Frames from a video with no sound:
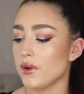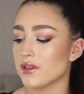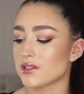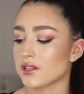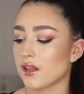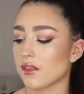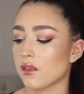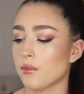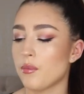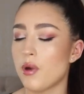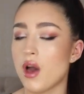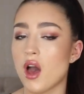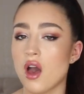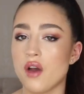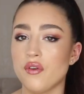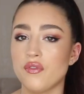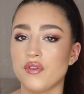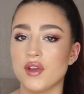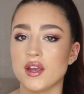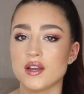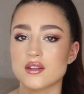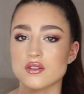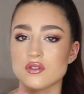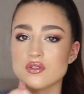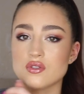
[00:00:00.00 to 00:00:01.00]
It's like a
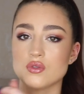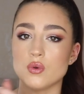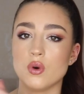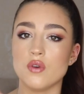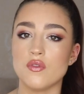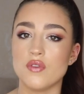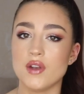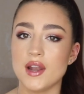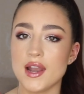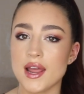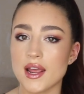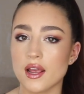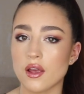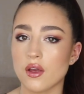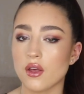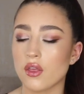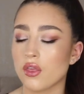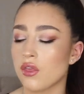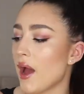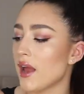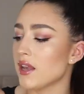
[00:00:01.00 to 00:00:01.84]
perfect sort of length.